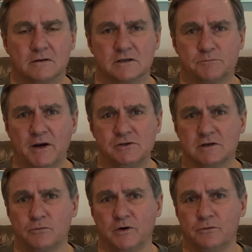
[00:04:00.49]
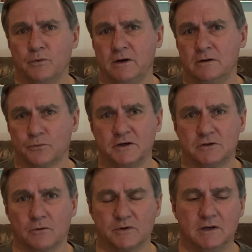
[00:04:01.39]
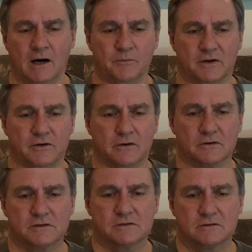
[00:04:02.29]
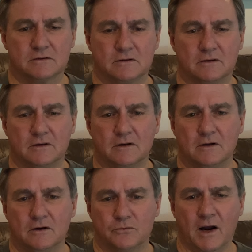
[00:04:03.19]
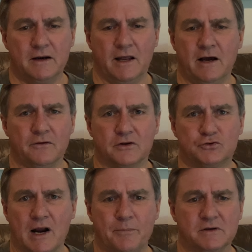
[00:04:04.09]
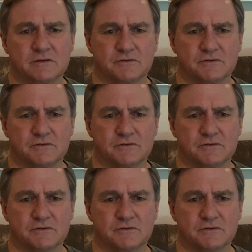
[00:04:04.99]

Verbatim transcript: especially when we reach our retirement years. Right now, the trappings of